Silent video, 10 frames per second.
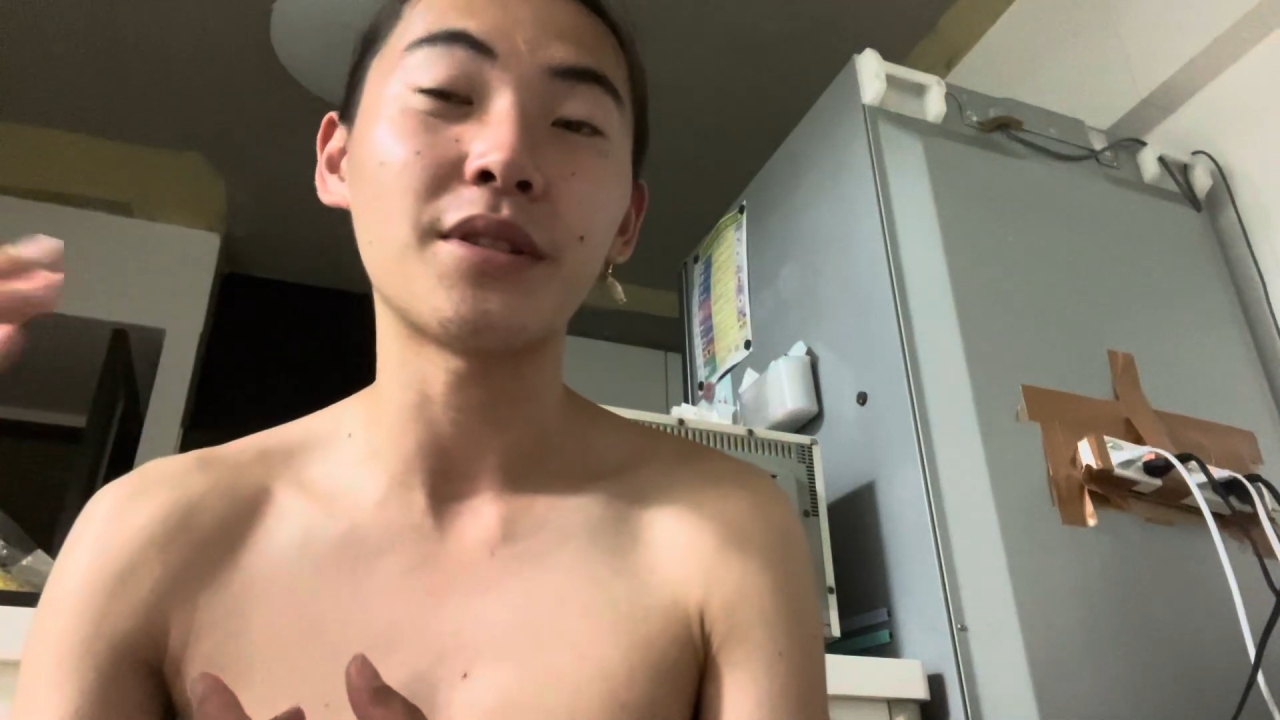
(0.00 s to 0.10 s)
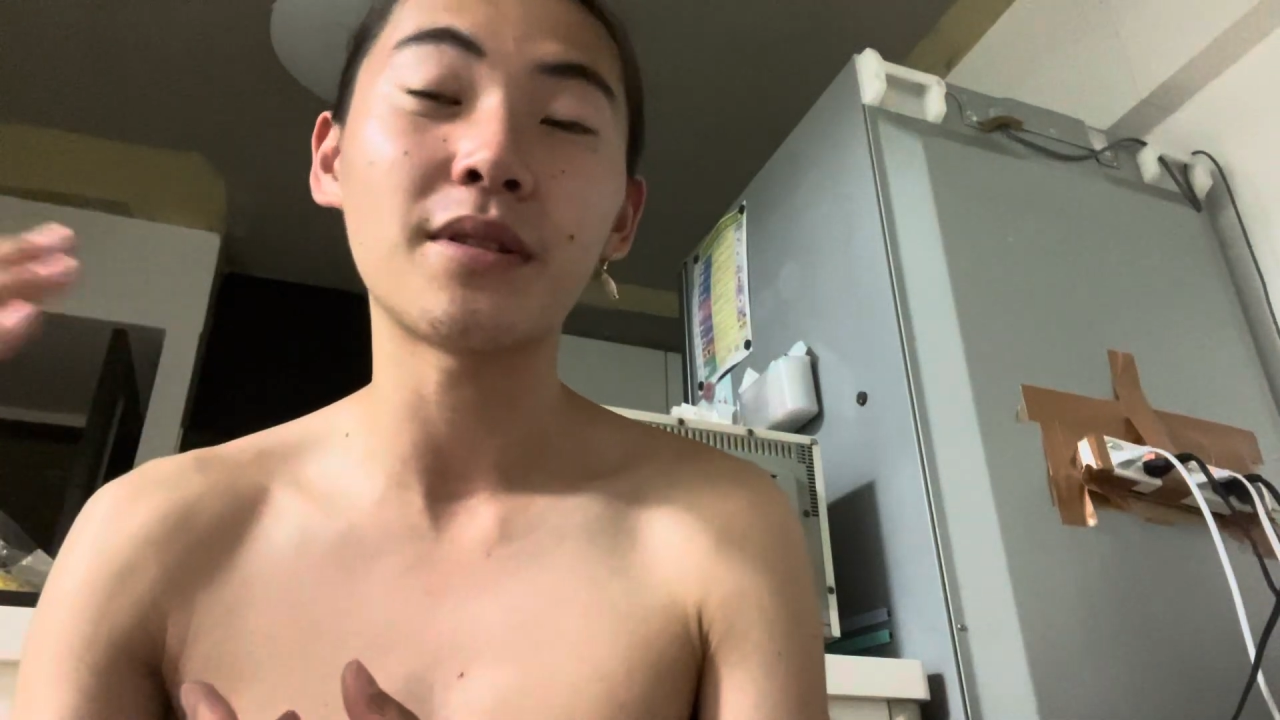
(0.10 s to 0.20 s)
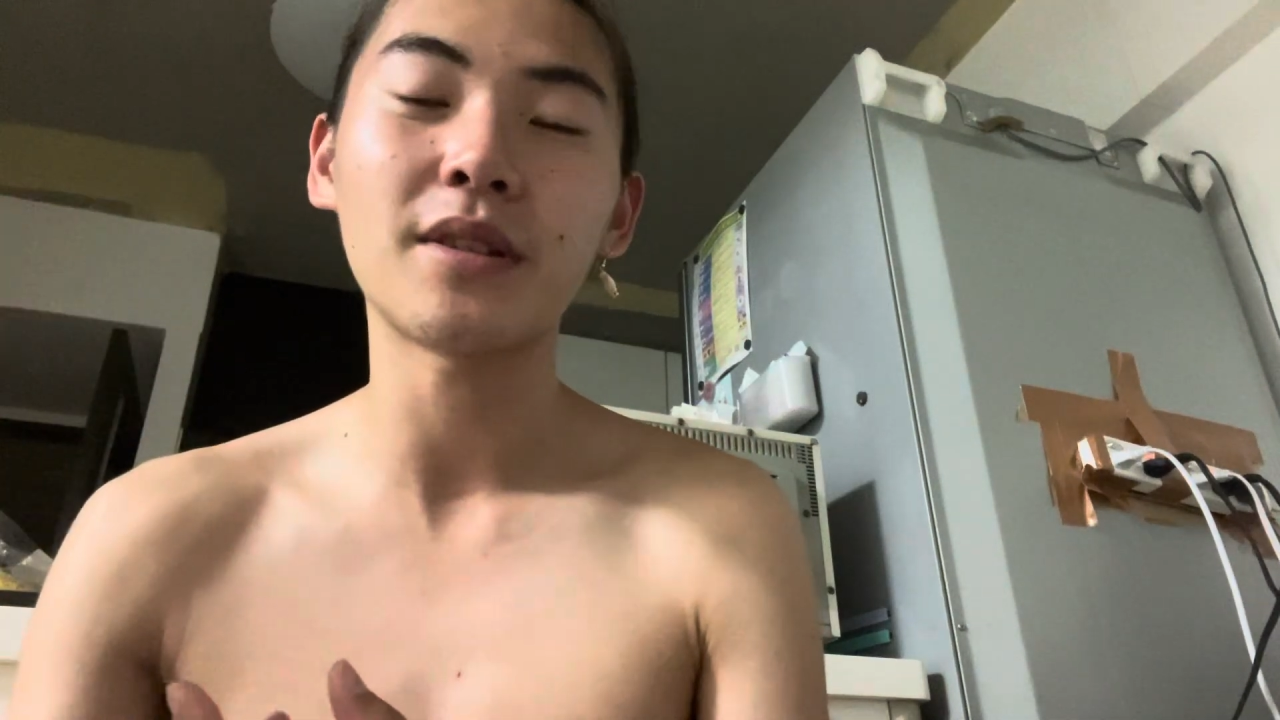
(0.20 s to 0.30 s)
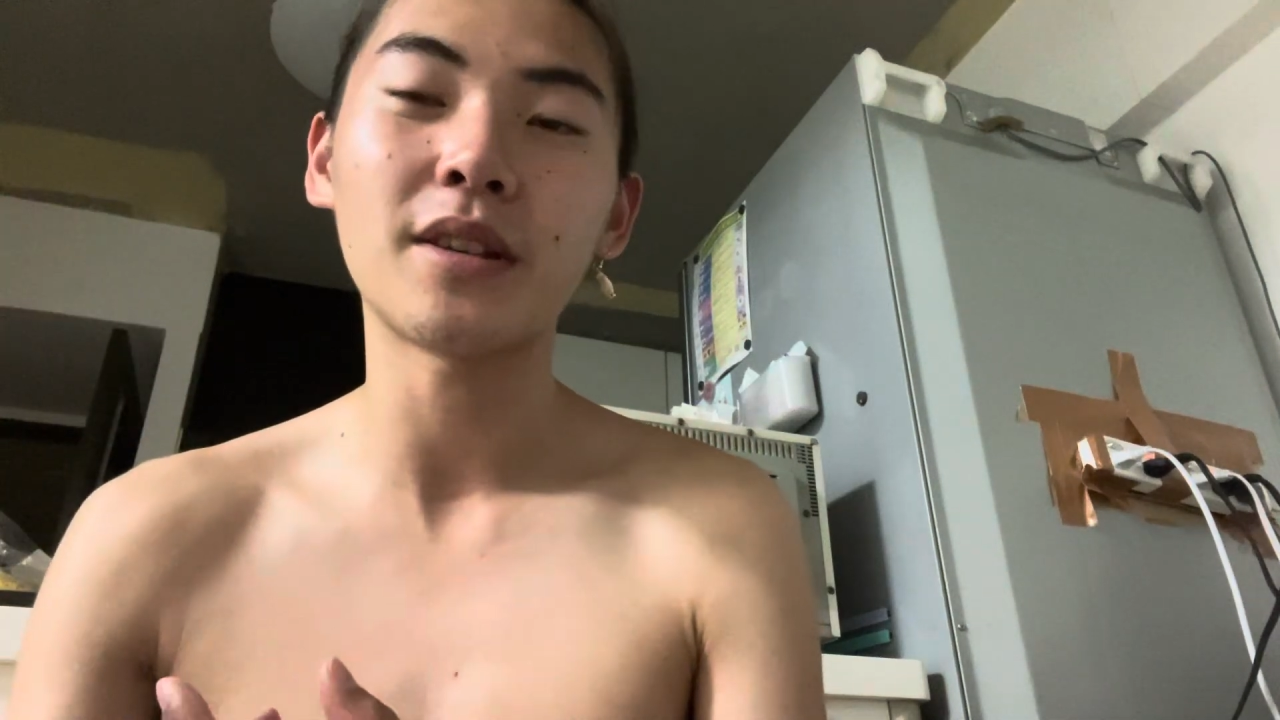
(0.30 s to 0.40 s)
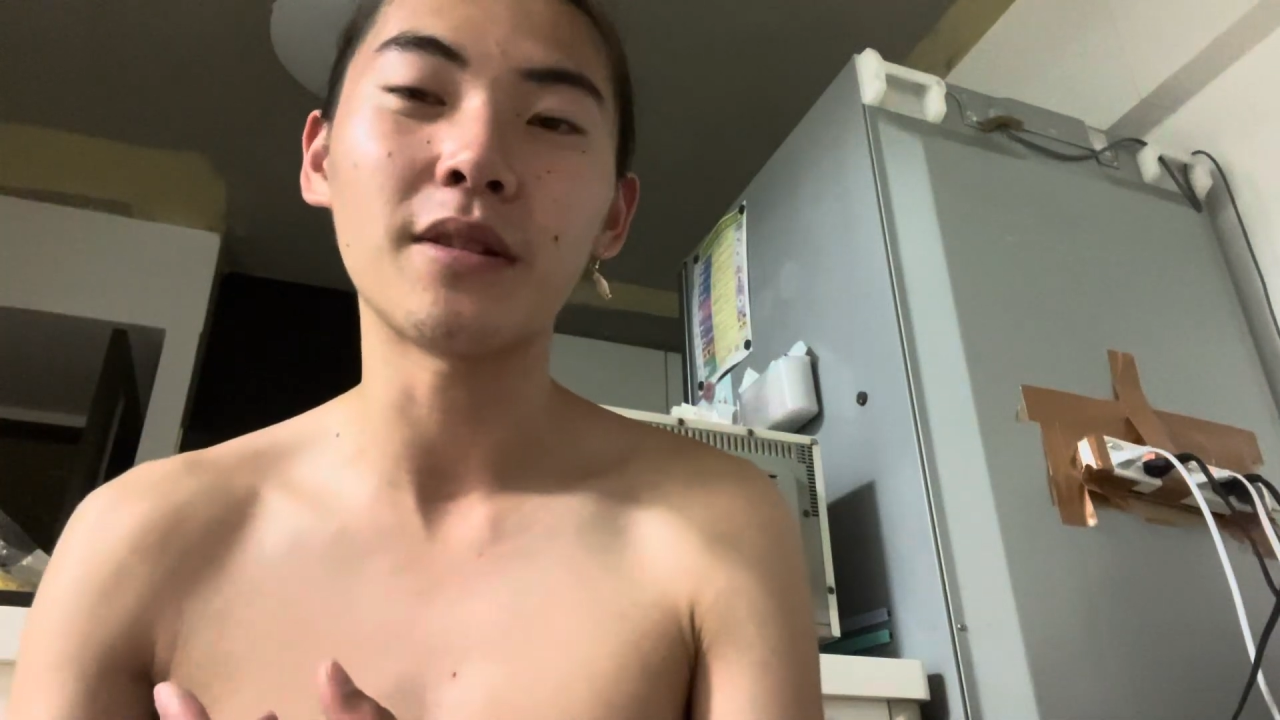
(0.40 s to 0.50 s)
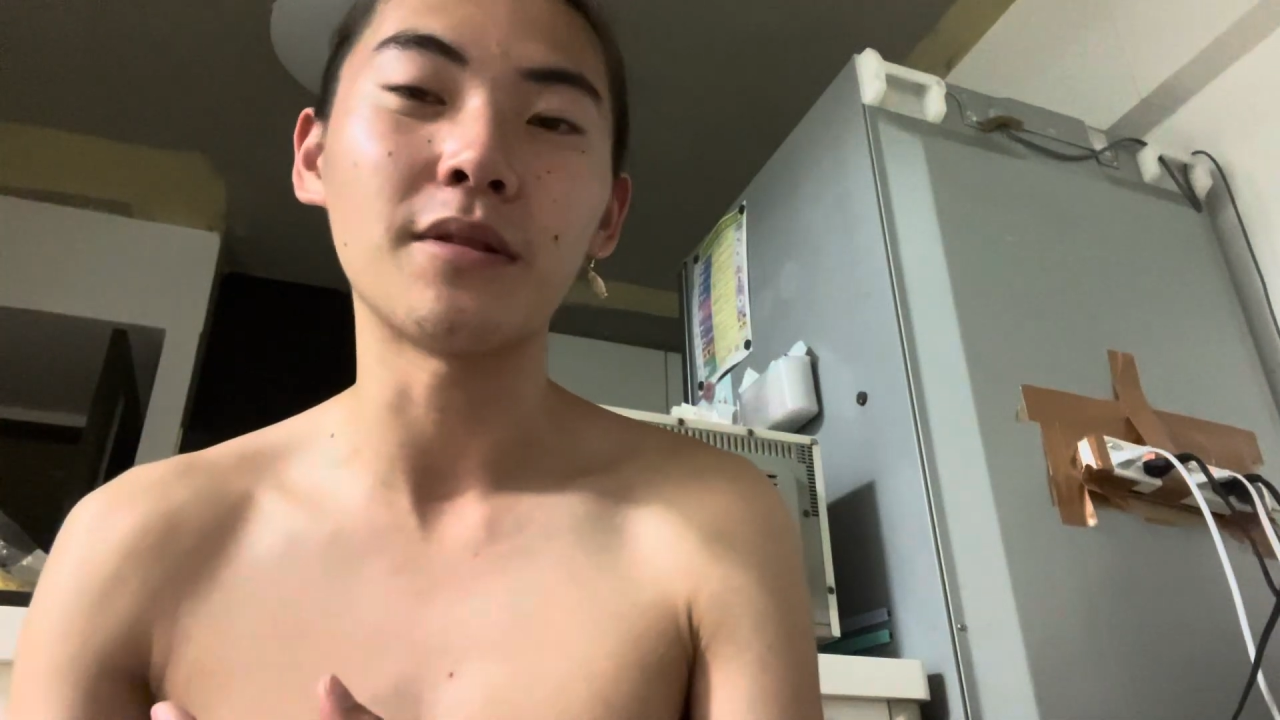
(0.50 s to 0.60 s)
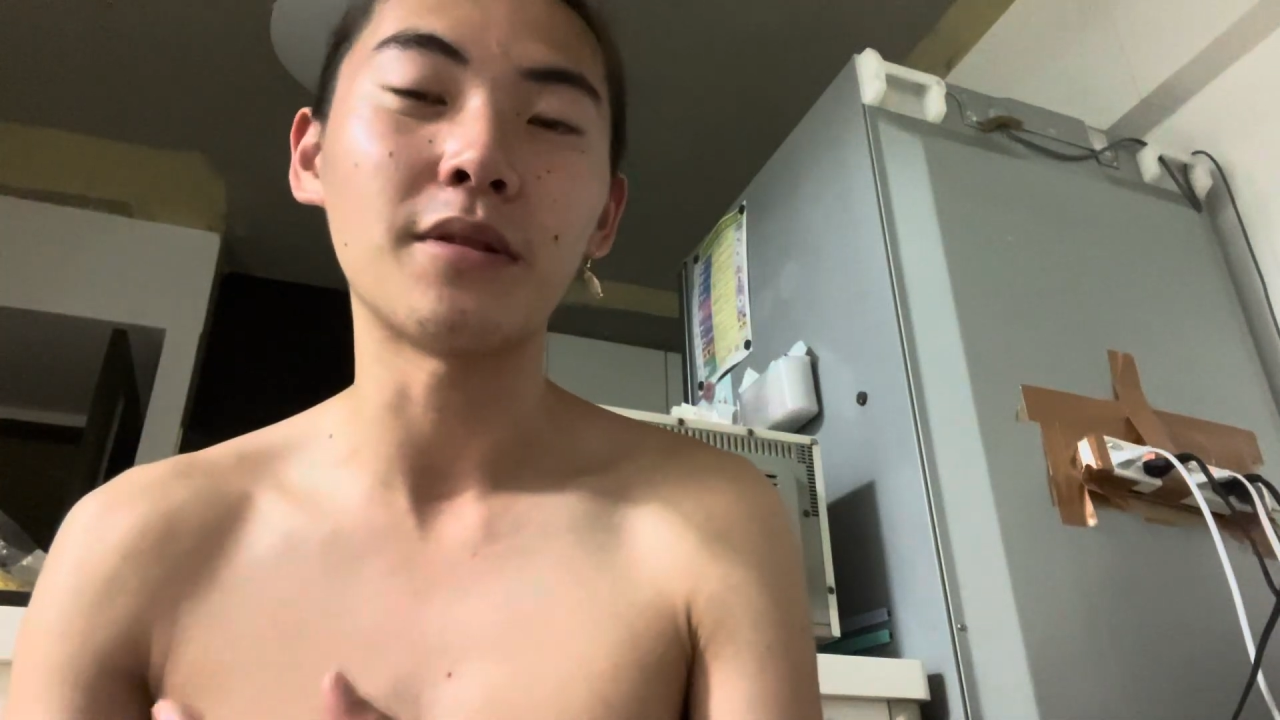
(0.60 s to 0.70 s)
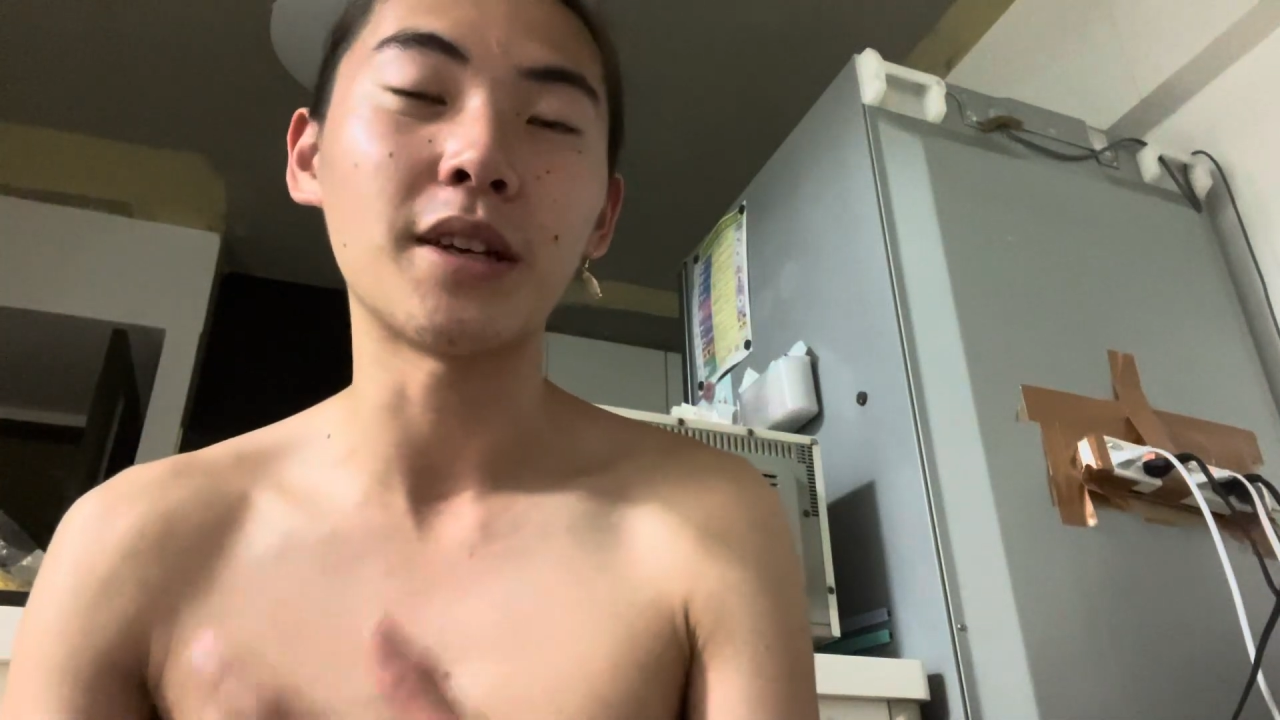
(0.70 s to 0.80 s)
skill,